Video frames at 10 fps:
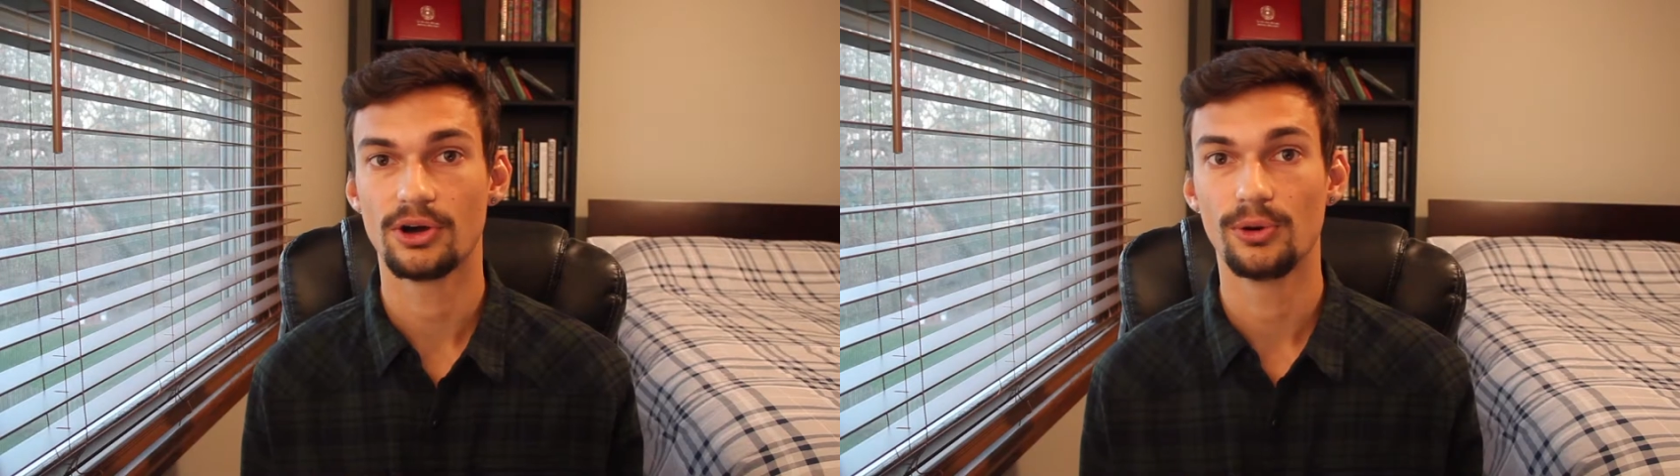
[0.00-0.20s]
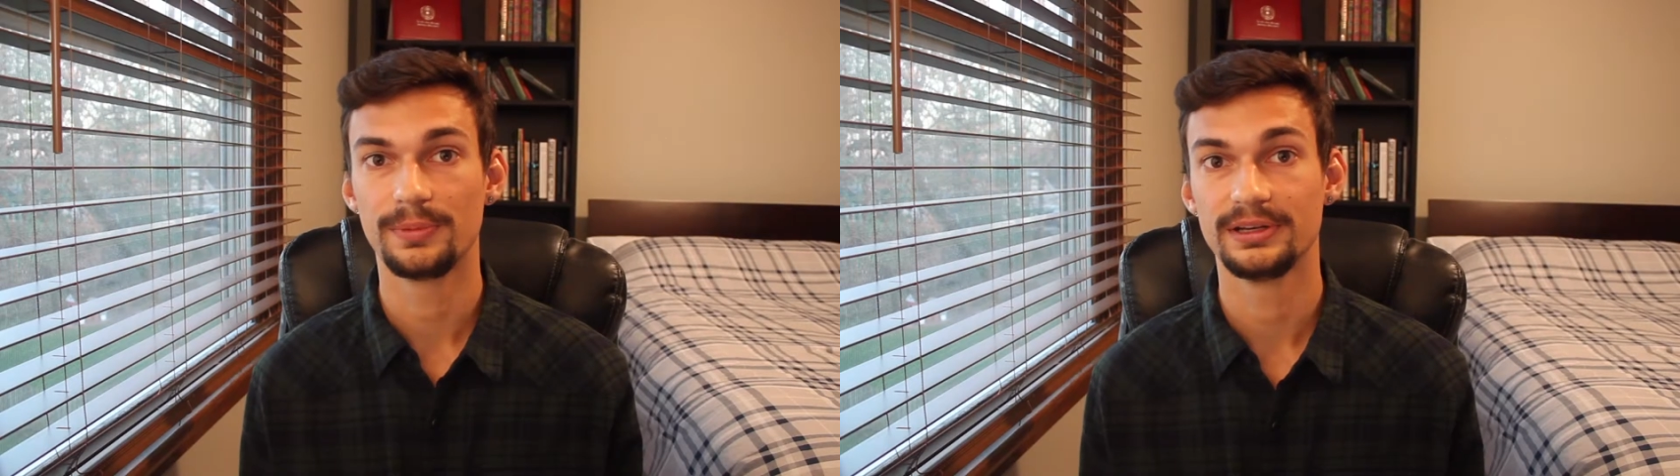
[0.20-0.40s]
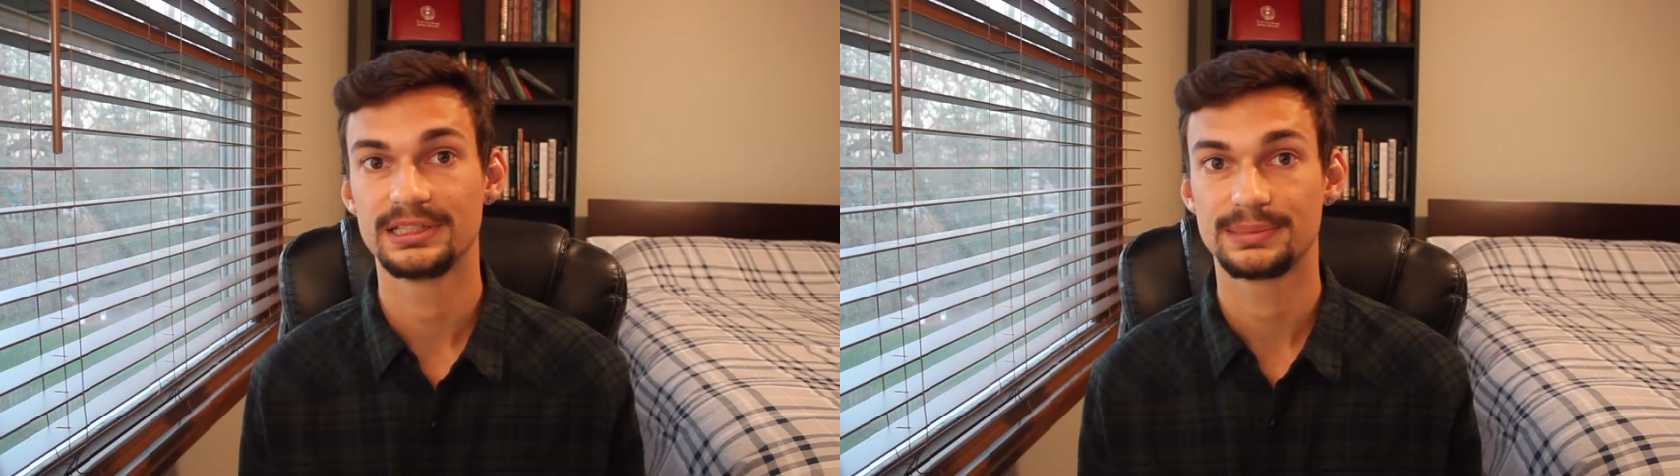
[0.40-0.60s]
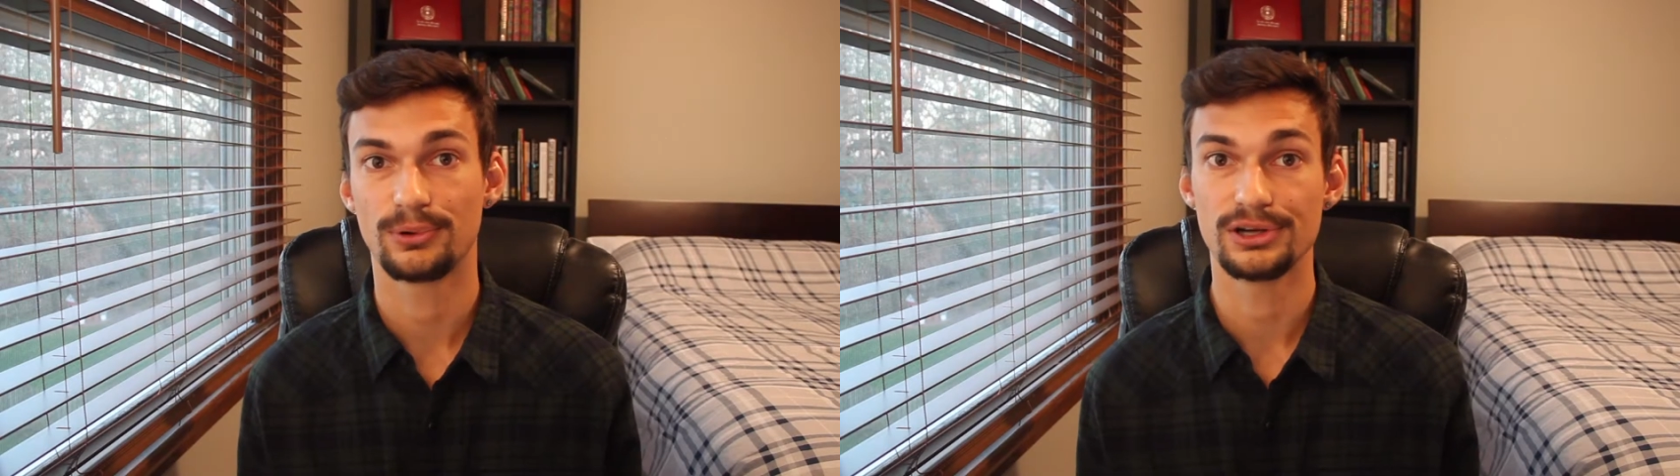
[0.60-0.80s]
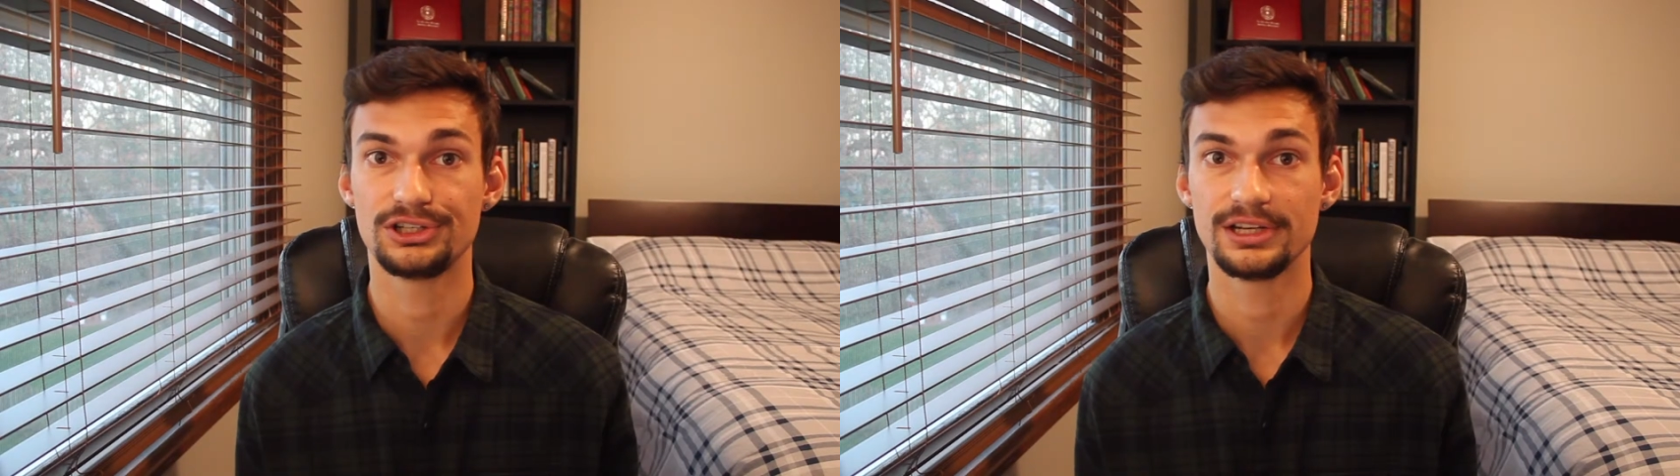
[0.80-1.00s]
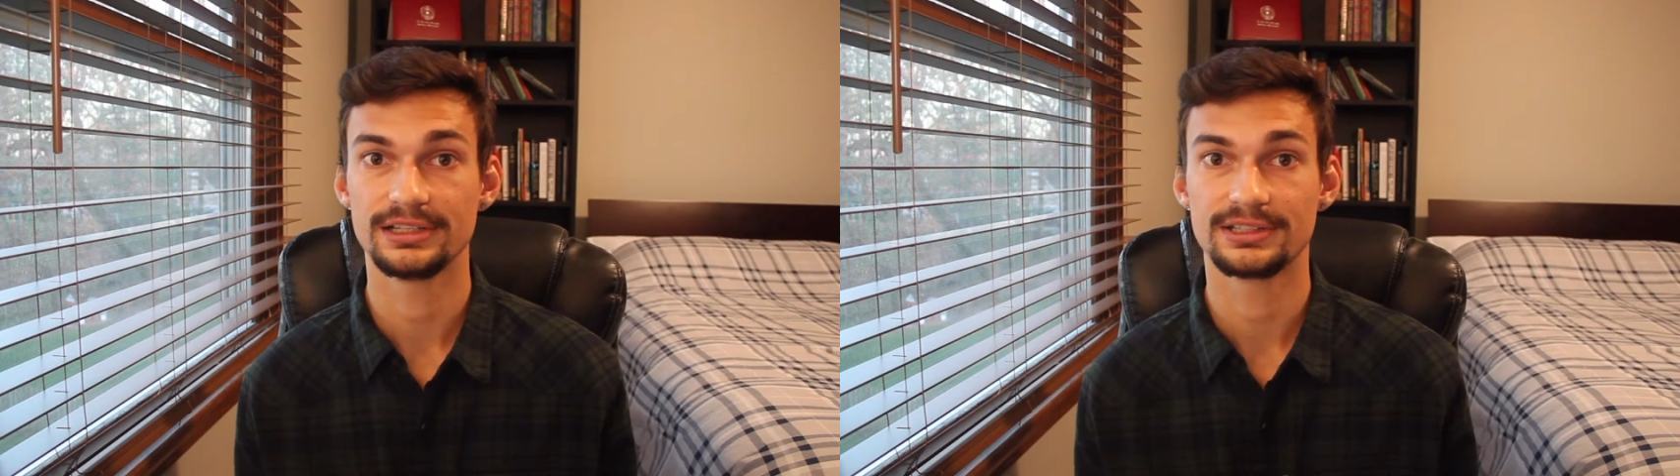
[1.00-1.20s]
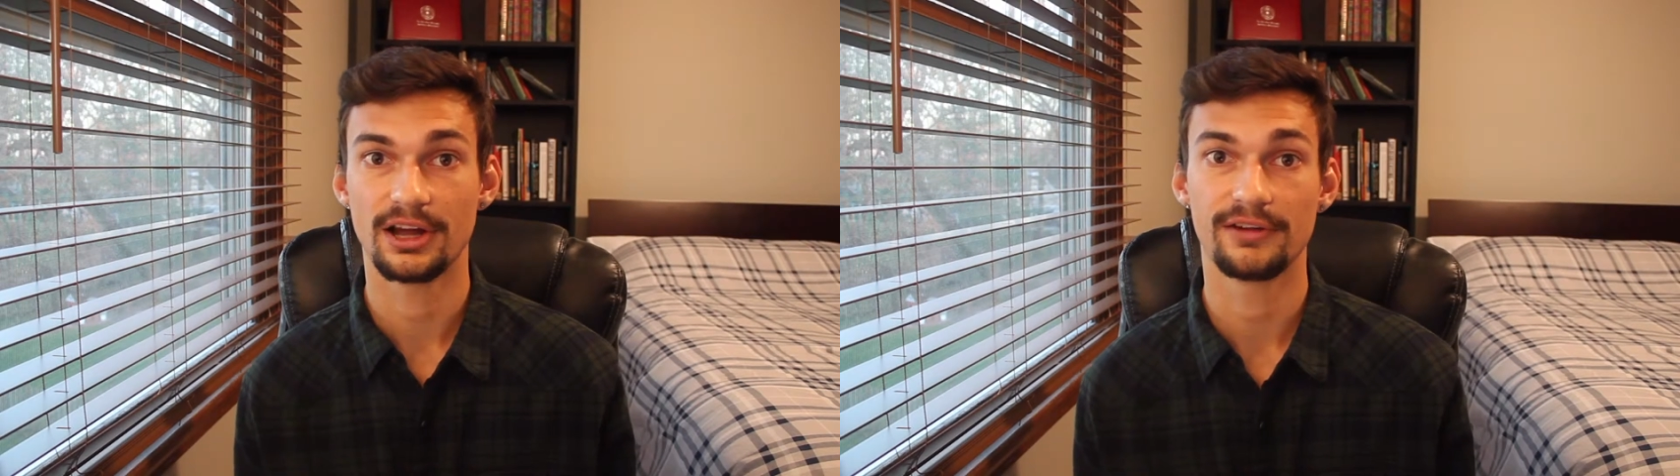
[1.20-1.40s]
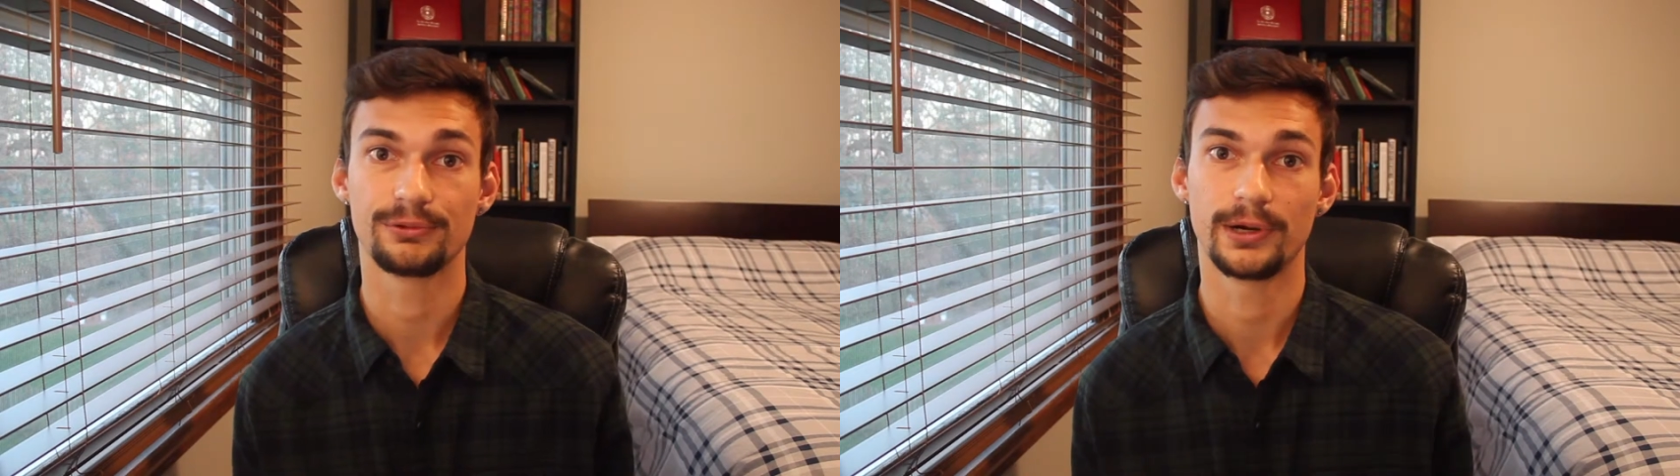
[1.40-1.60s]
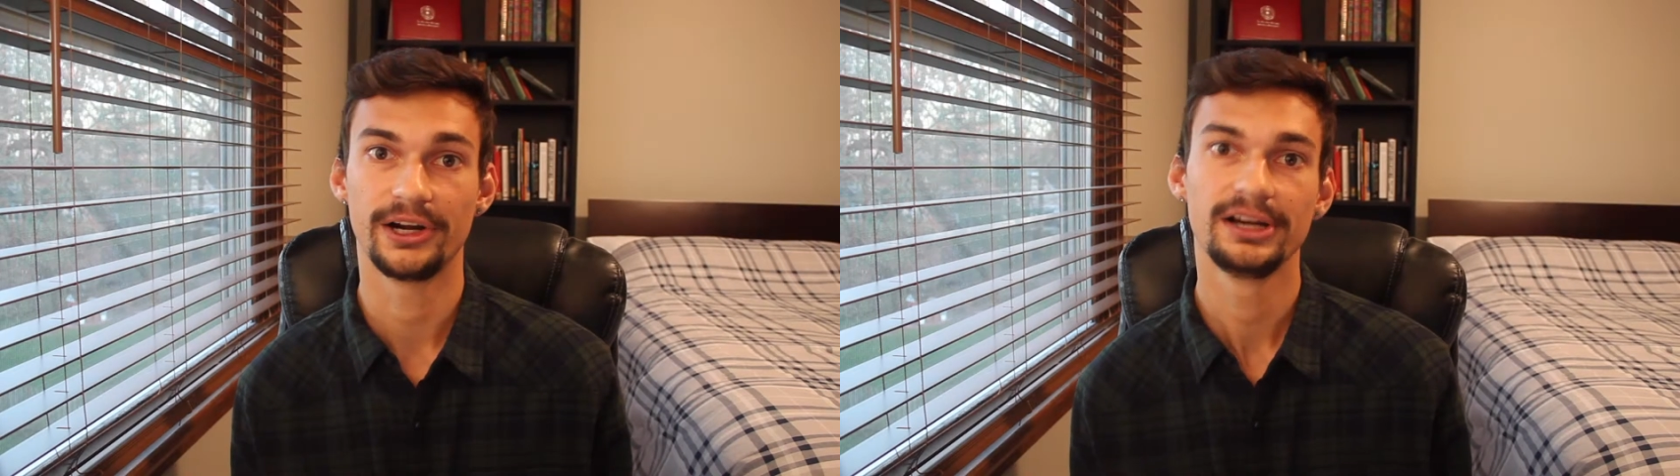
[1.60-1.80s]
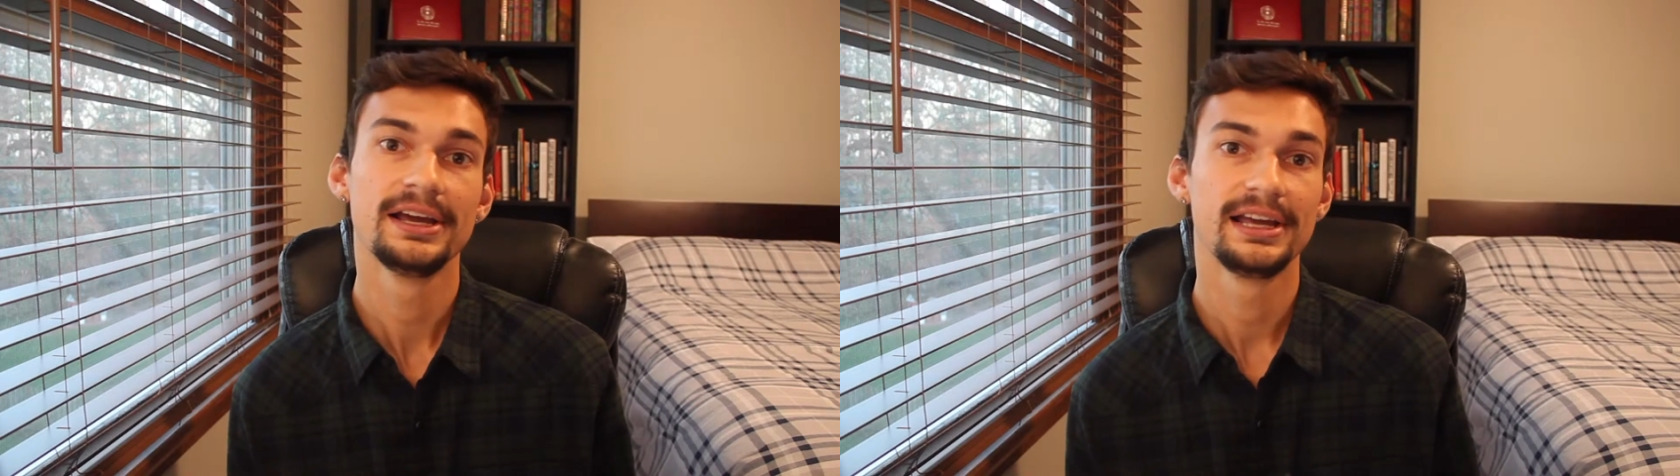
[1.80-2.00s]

open spreadsheet software,